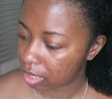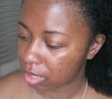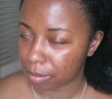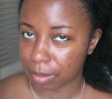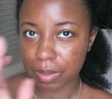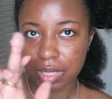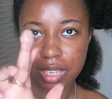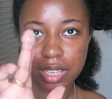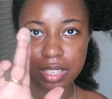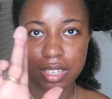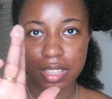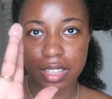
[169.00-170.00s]
So I'm going to be
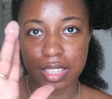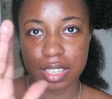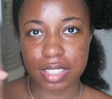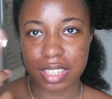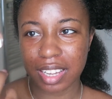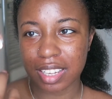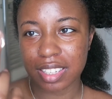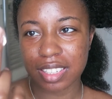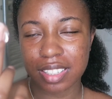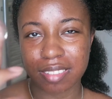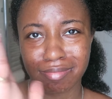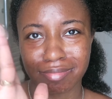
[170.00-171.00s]
taking the, it's like
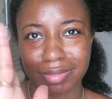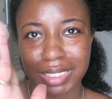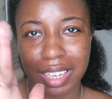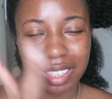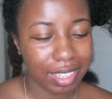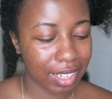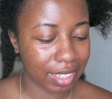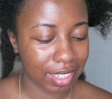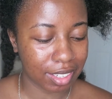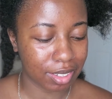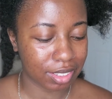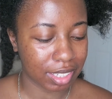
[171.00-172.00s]
a, kind of like
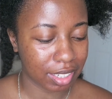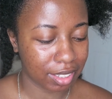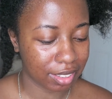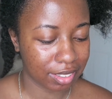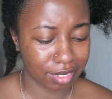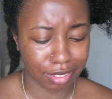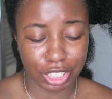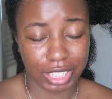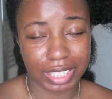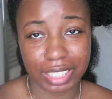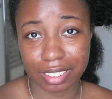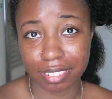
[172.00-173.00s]
Eco Styler
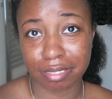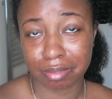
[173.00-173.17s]
jelly.